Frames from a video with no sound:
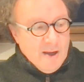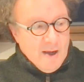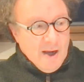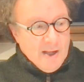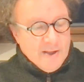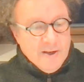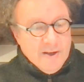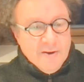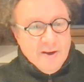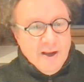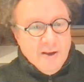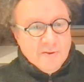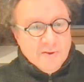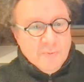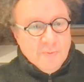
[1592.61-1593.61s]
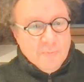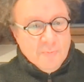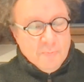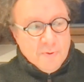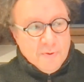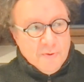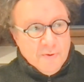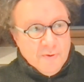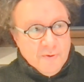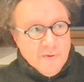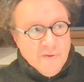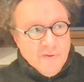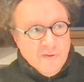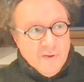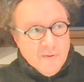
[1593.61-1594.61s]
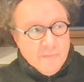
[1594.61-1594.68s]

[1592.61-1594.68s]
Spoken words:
I don't know how to prove